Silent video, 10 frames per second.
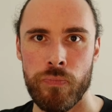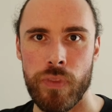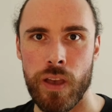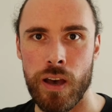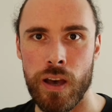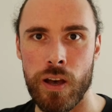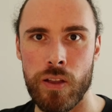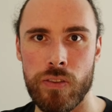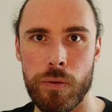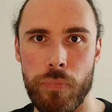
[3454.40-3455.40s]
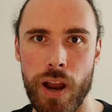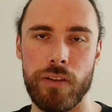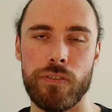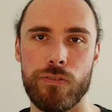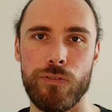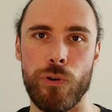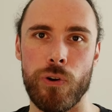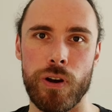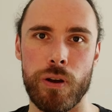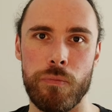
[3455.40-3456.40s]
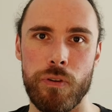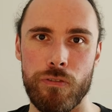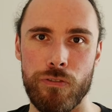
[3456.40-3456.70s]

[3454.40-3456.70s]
the private forum,